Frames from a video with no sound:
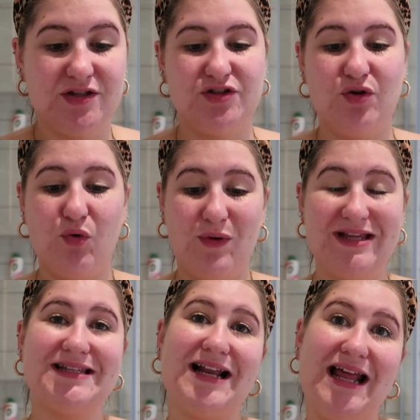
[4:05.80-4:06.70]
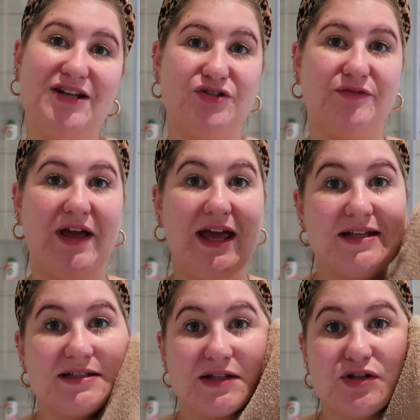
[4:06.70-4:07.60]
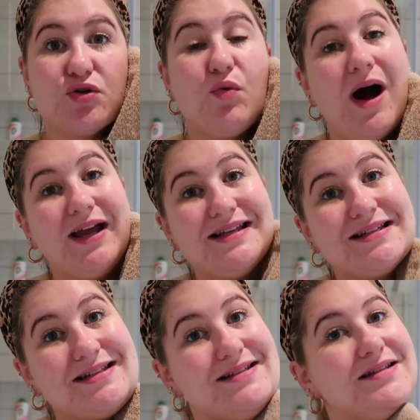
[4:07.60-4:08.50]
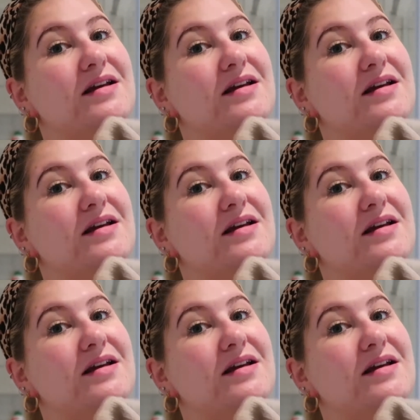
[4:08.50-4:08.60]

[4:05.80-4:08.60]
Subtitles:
you should always cleanse your face twice.